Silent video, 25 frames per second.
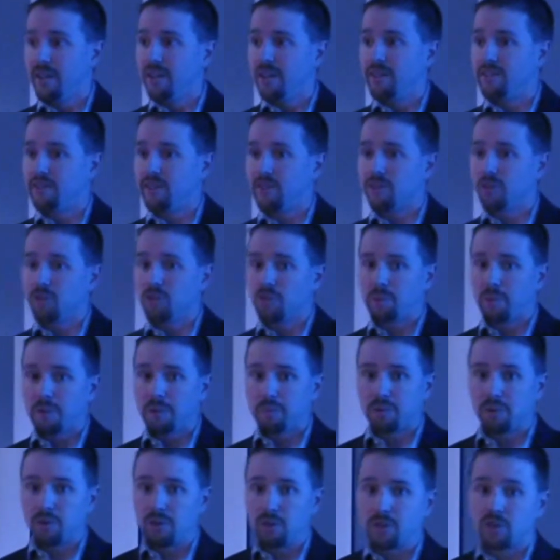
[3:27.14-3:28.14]
is that those
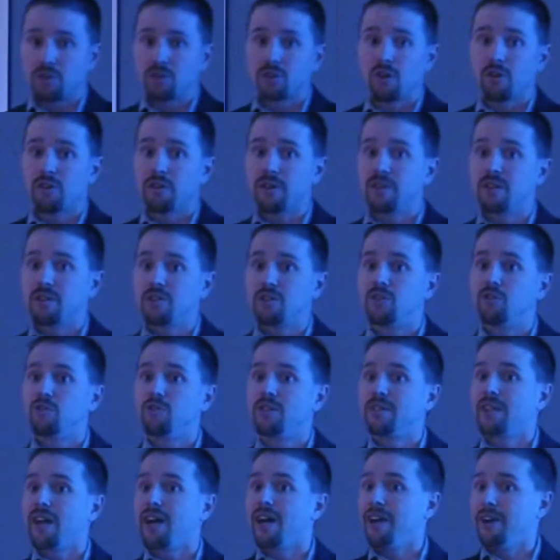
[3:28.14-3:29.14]
people are starting to
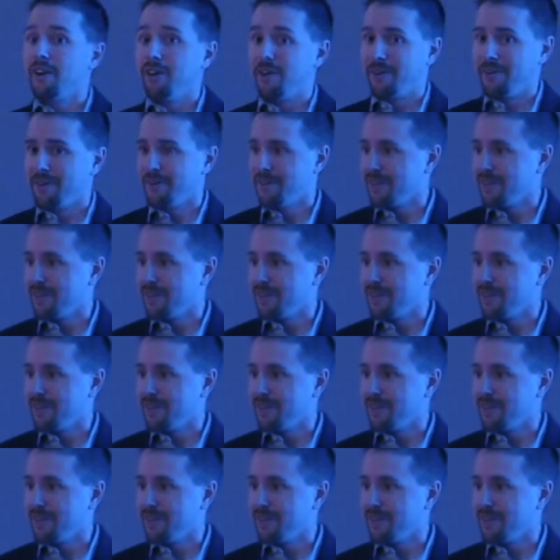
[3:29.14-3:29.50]
retire